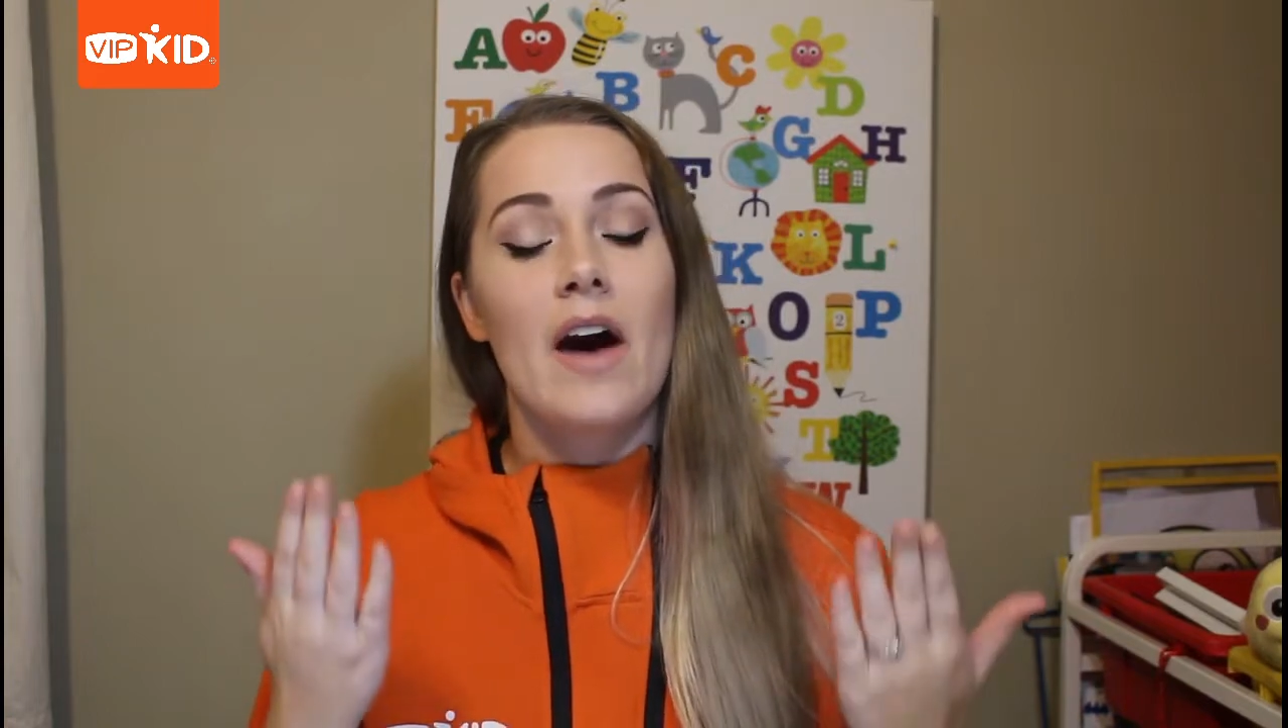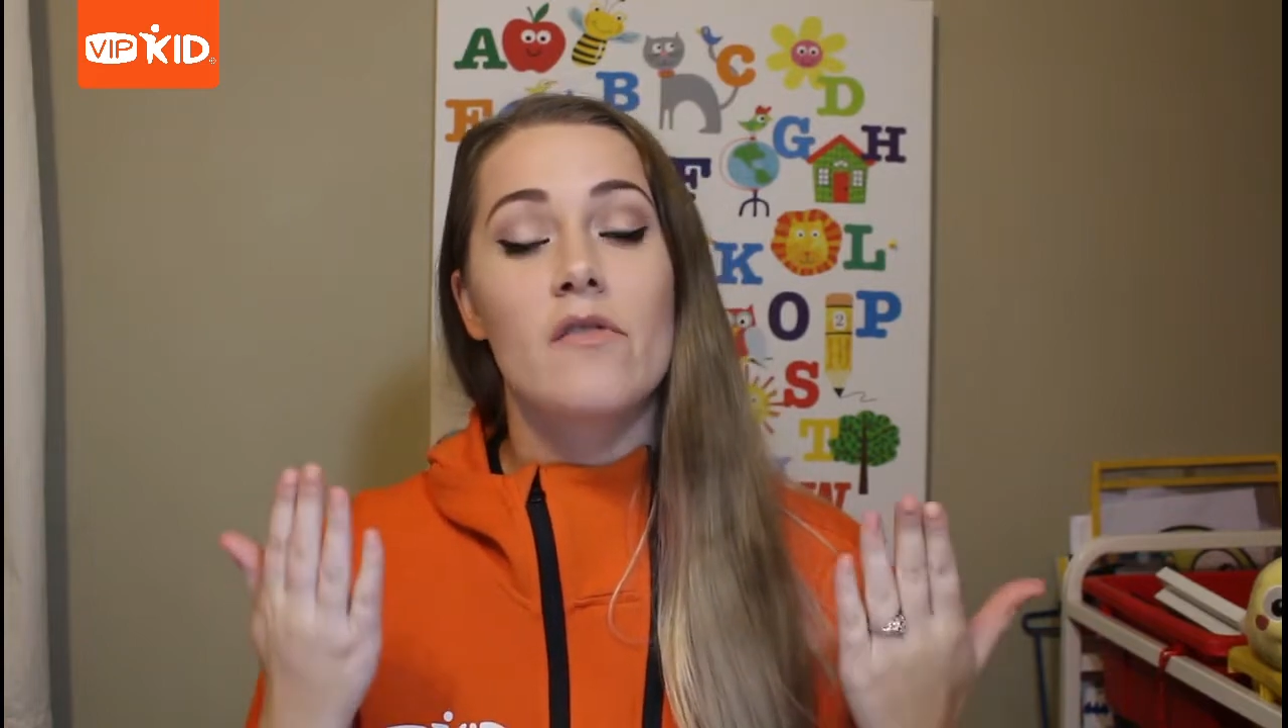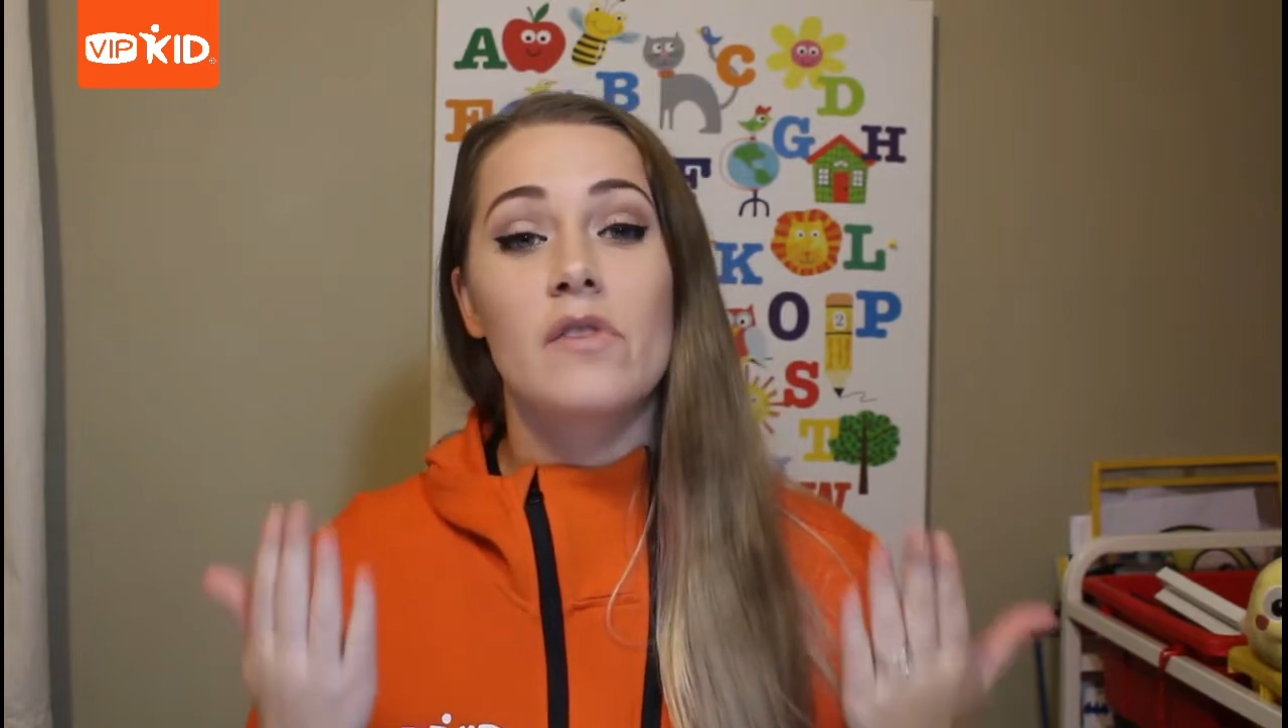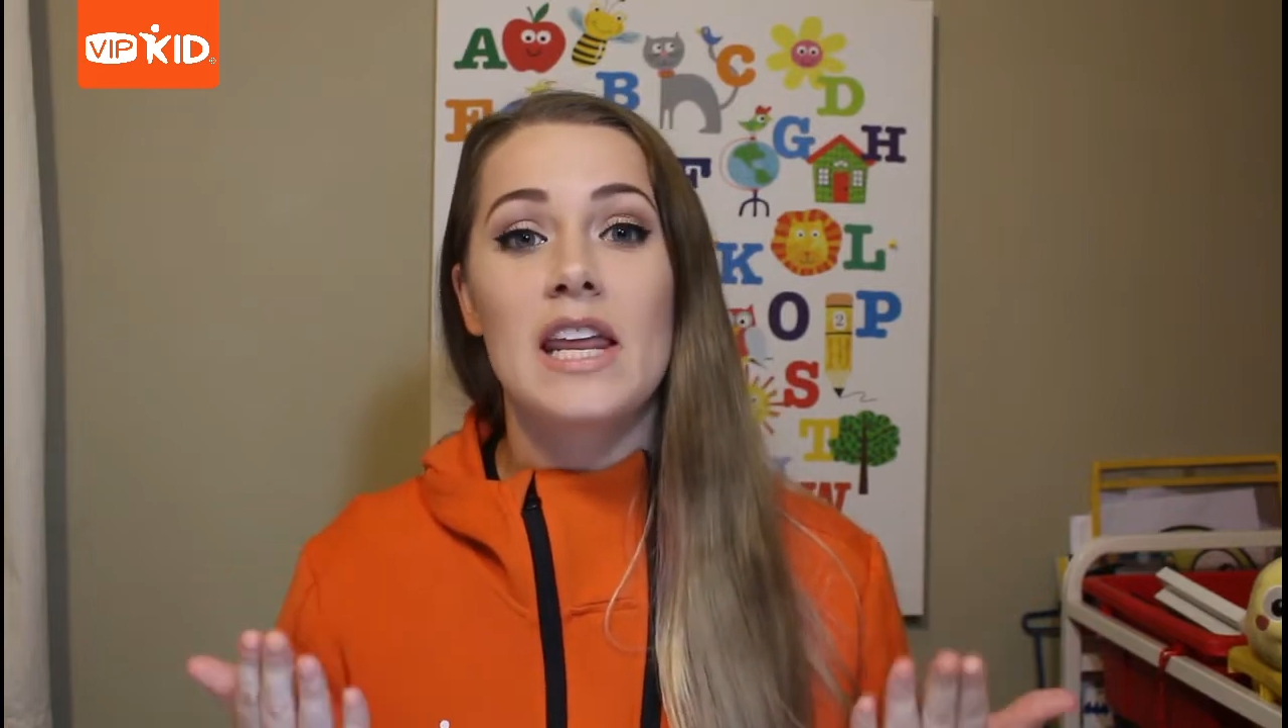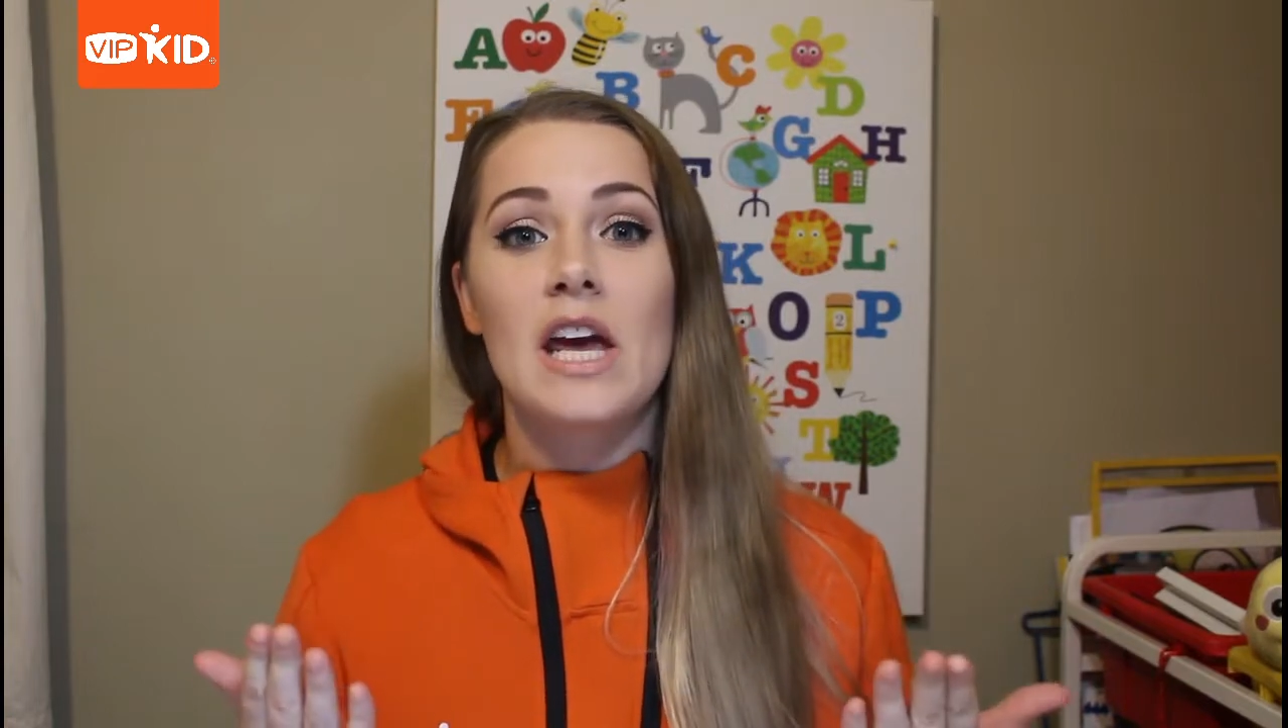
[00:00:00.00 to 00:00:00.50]

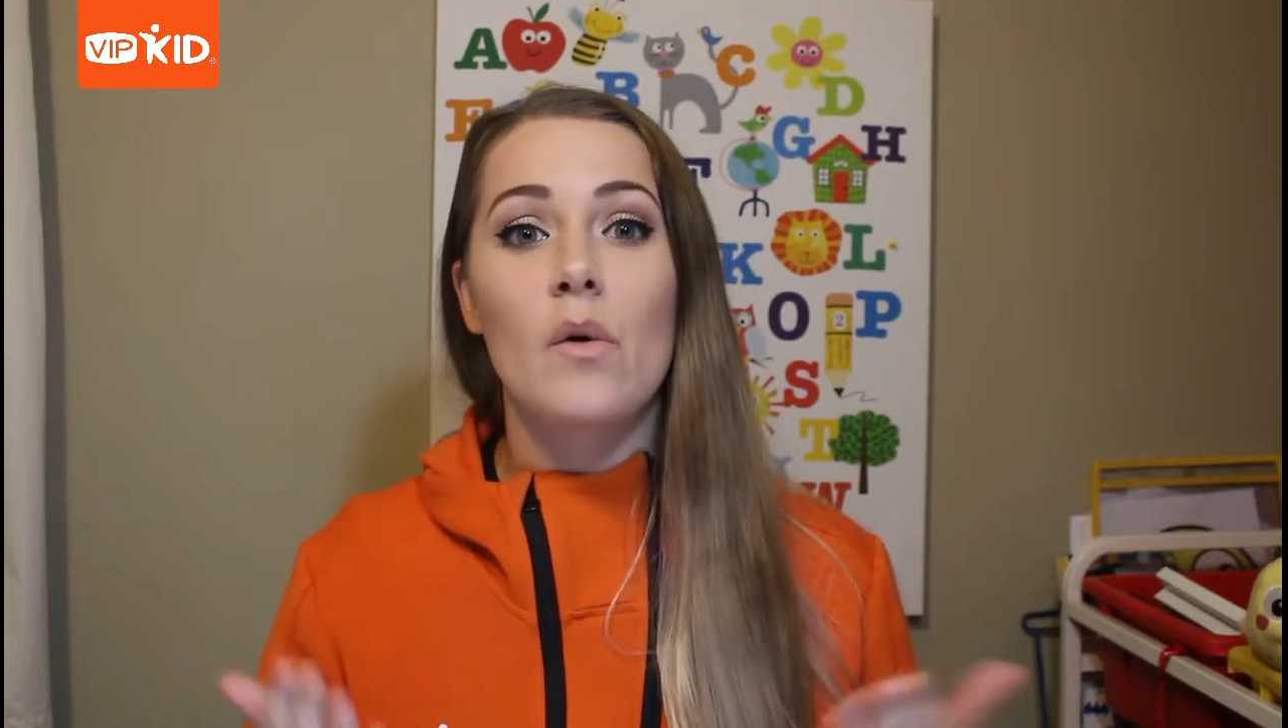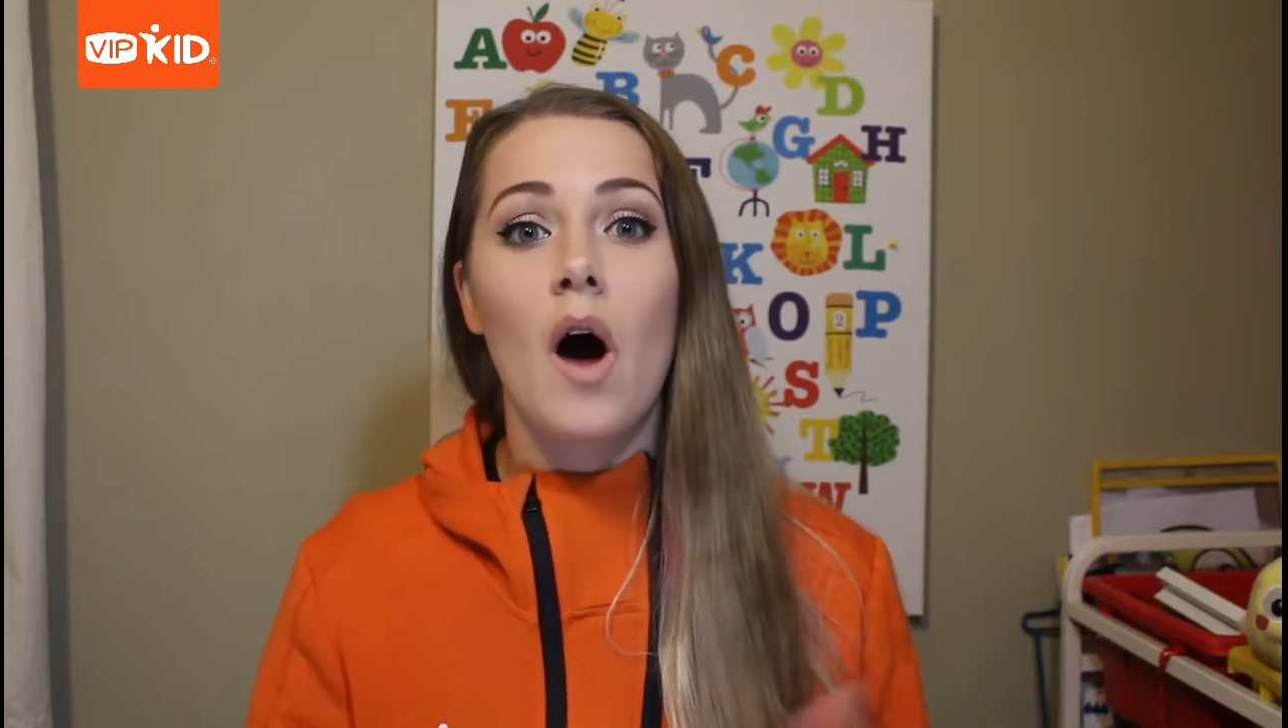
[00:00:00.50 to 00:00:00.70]
a video